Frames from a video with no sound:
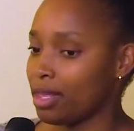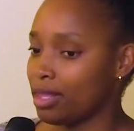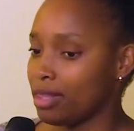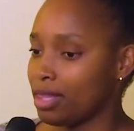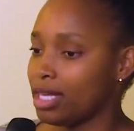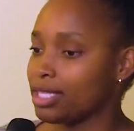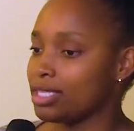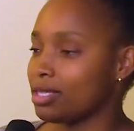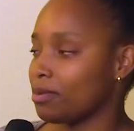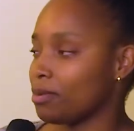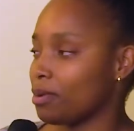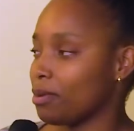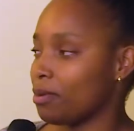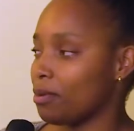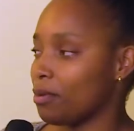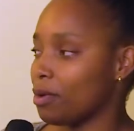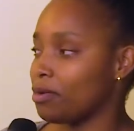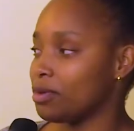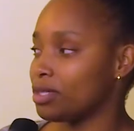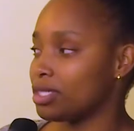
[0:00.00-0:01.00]
That's the
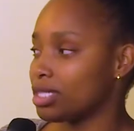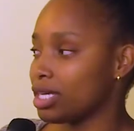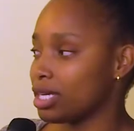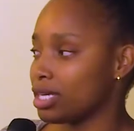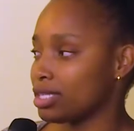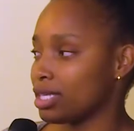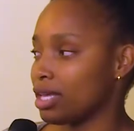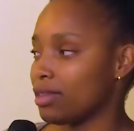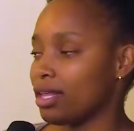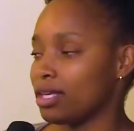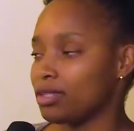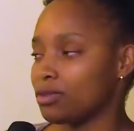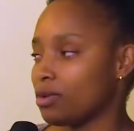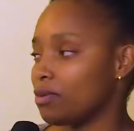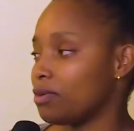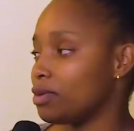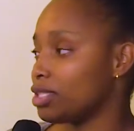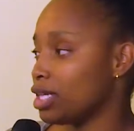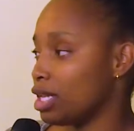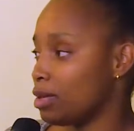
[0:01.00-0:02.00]
problem. When you say, that's why
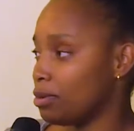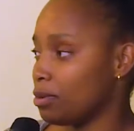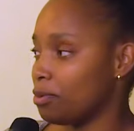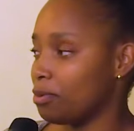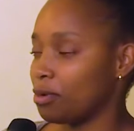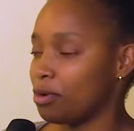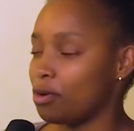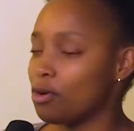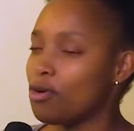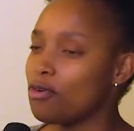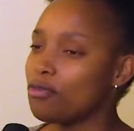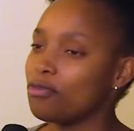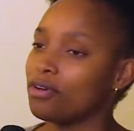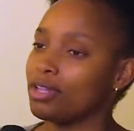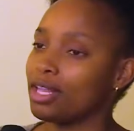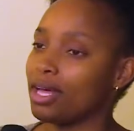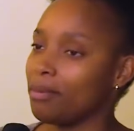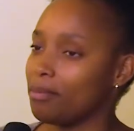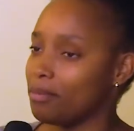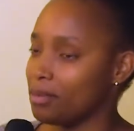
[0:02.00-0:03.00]
we tell people, go for
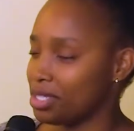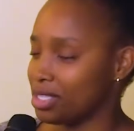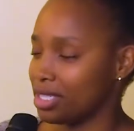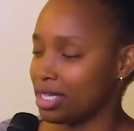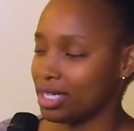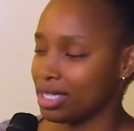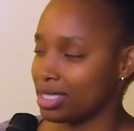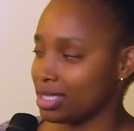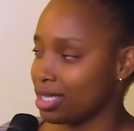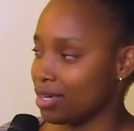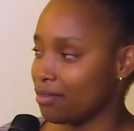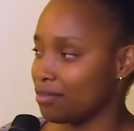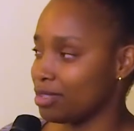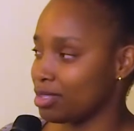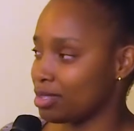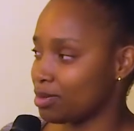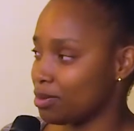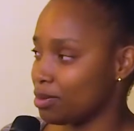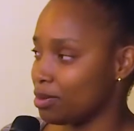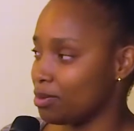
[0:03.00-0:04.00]
that measuring
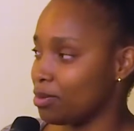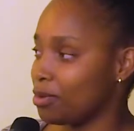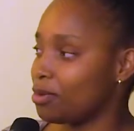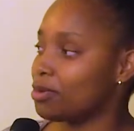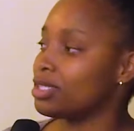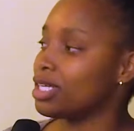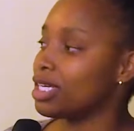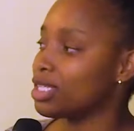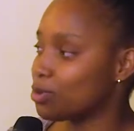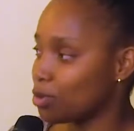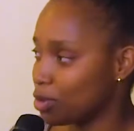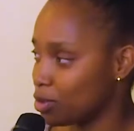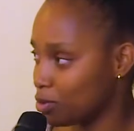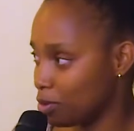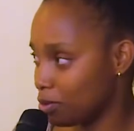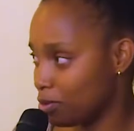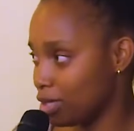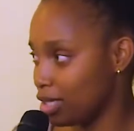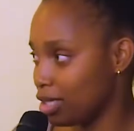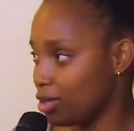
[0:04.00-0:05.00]
serving spoon, because that's what
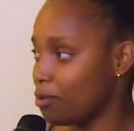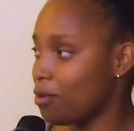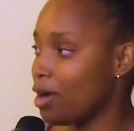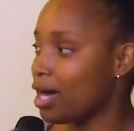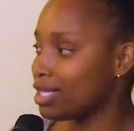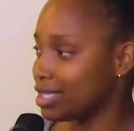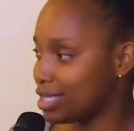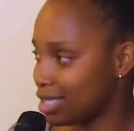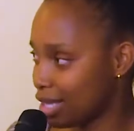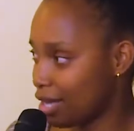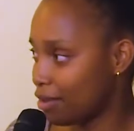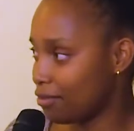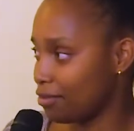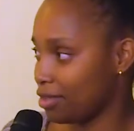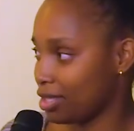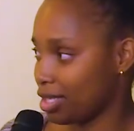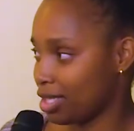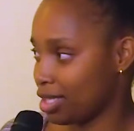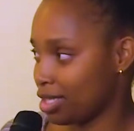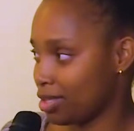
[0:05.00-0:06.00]
we mean, one
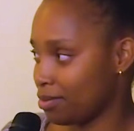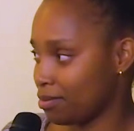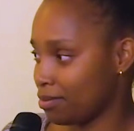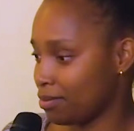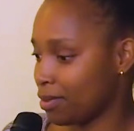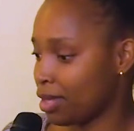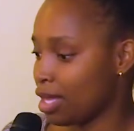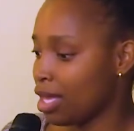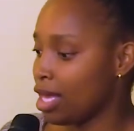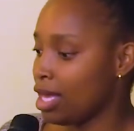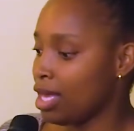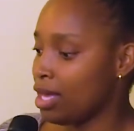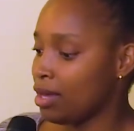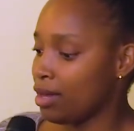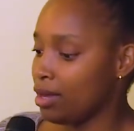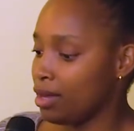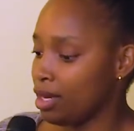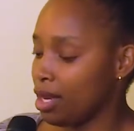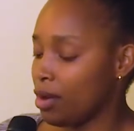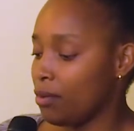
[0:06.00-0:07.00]
serving.
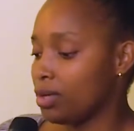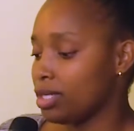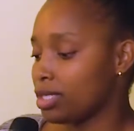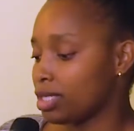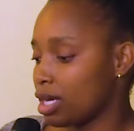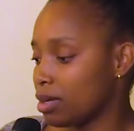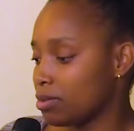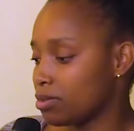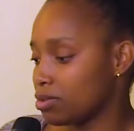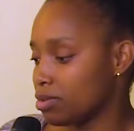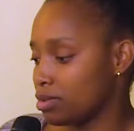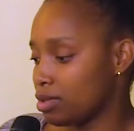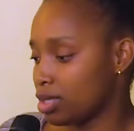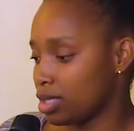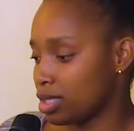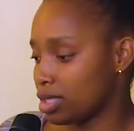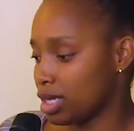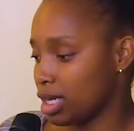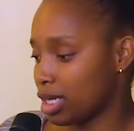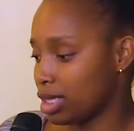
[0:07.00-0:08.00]
Now, when it comes to
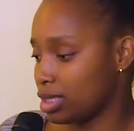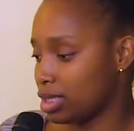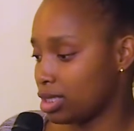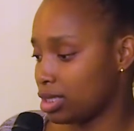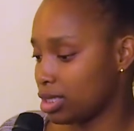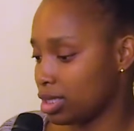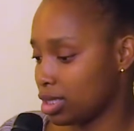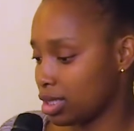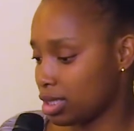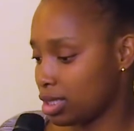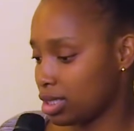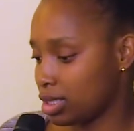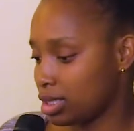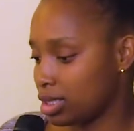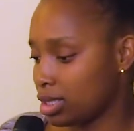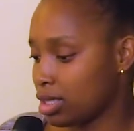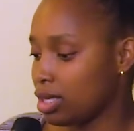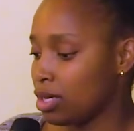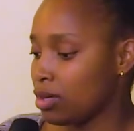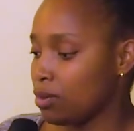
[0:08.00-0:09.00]
things like drinks,
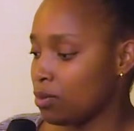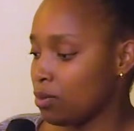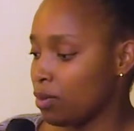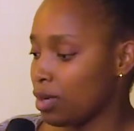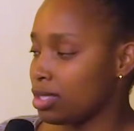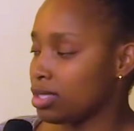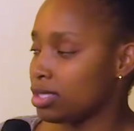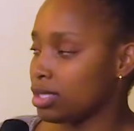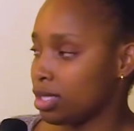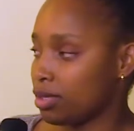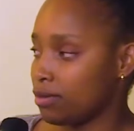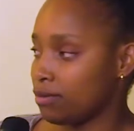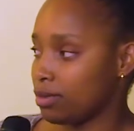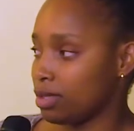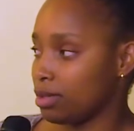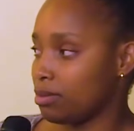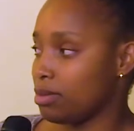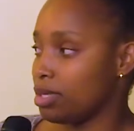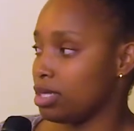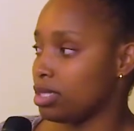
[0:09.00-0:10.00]
one
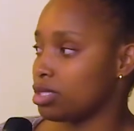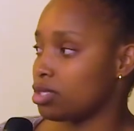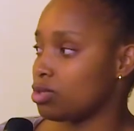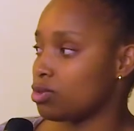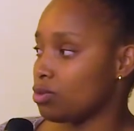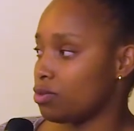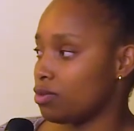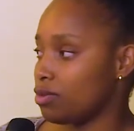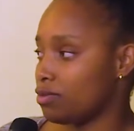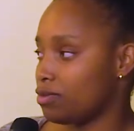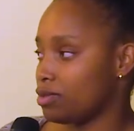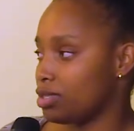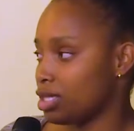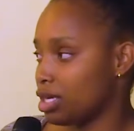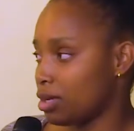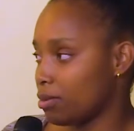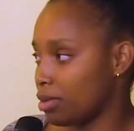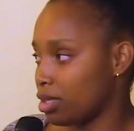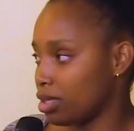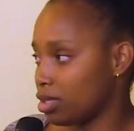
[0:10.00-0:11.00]
serving means 250
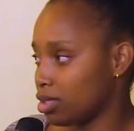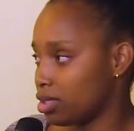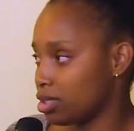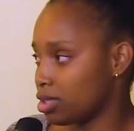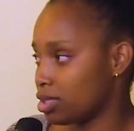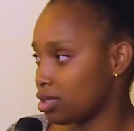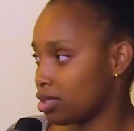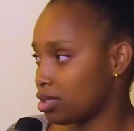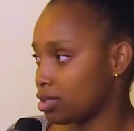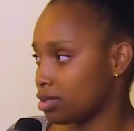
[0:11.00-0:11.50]
mLs.